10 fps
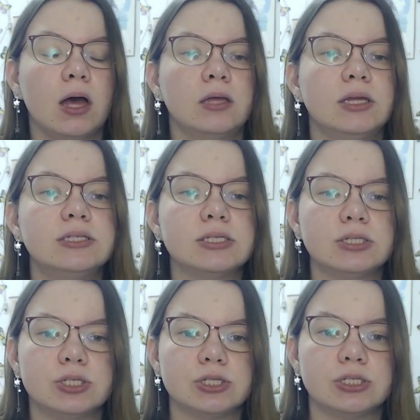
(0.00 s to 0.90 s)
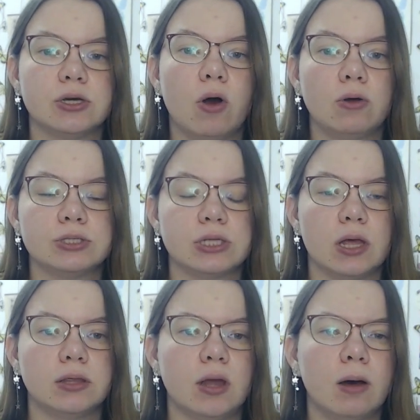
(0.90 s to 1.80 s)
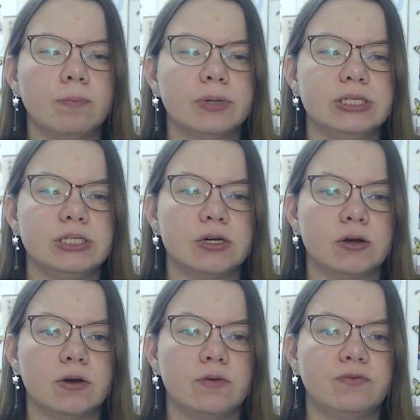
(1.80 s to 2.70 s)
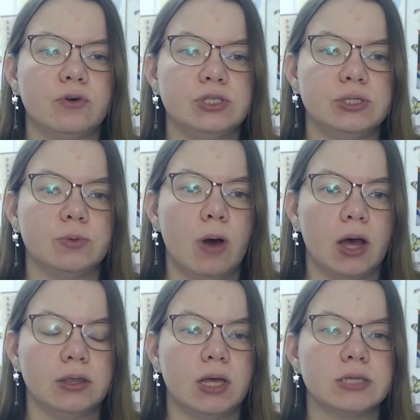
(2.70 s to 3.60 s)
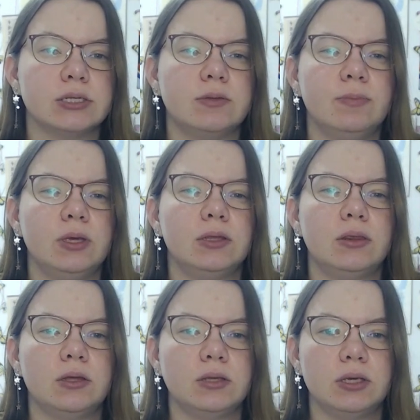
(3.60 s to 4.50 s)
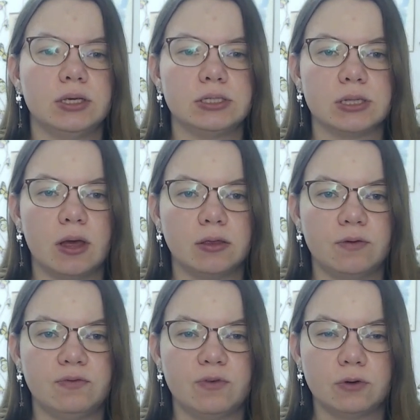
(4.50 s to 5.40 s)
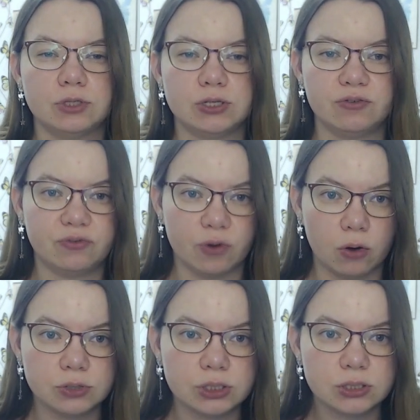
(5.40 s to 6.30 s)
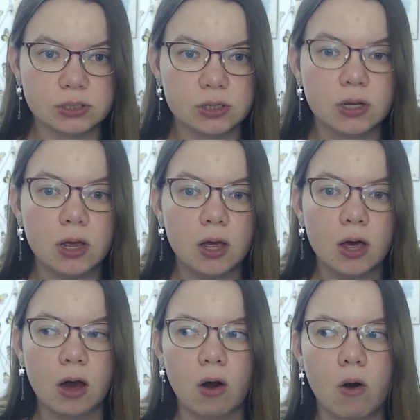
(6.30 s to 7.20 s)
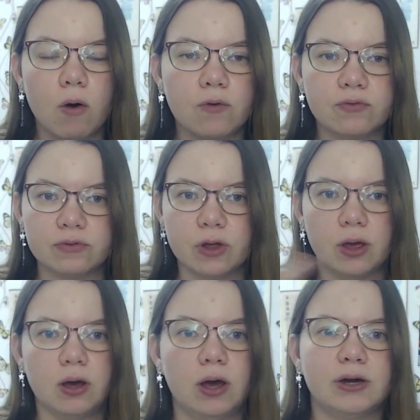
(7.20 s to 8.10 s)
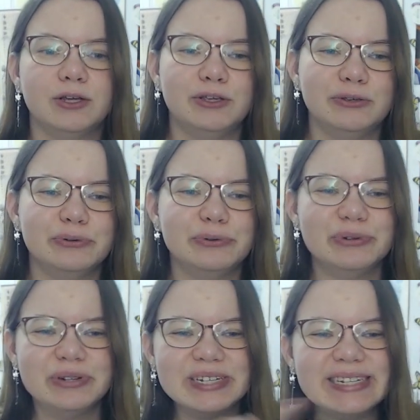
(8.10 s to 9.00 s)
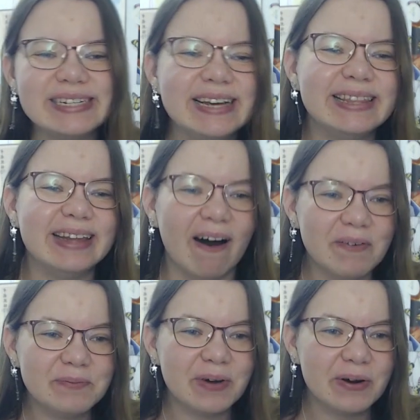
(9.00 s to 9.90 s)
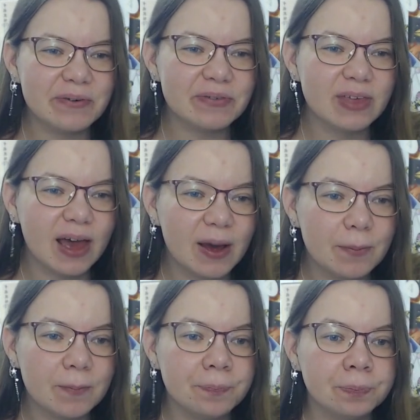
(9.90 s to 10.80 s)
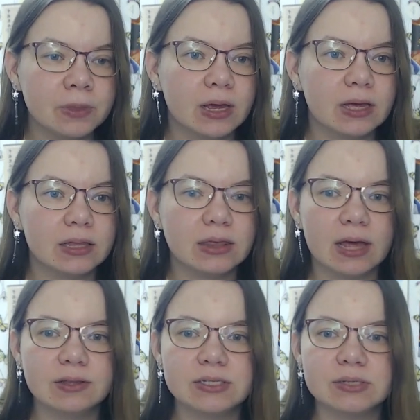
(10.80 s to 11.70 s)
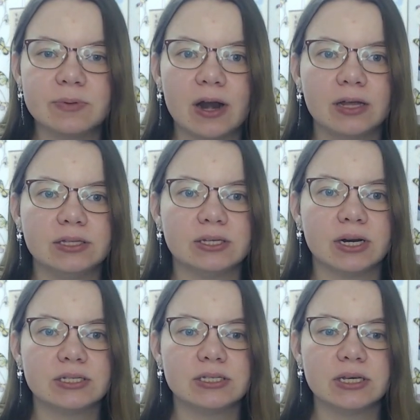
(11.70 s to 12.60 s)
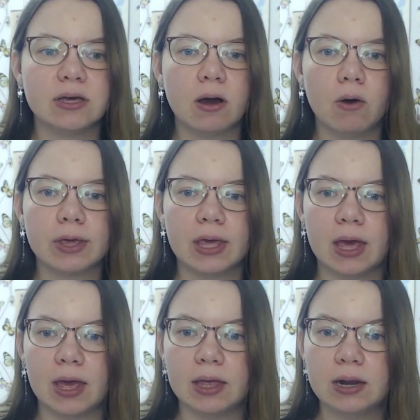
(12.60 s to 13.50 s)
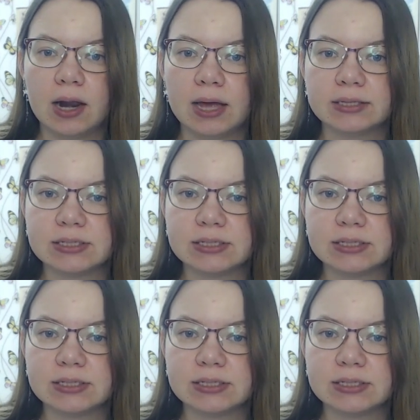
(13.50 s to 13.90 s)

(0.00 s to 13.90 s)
That's interesting. Also, like, number 041, does it mean that he's like the 31st of like a huge number of them? That is very interesting. Okay, let's